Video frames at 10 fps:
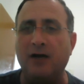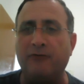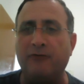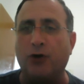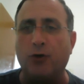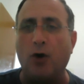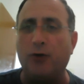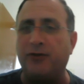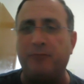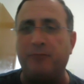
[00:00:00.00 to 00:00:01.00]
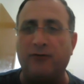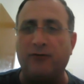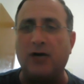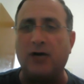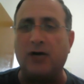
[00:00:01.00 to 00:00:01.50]
growth of all
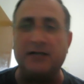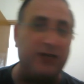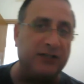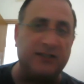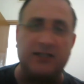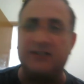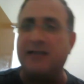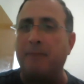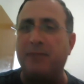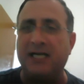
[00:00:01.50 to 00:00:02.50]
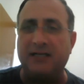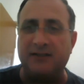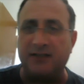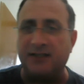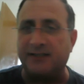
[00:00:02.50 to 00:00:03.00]
kinds of things, just dumping it into the
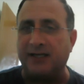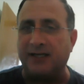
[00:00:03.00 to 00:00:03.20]
sea.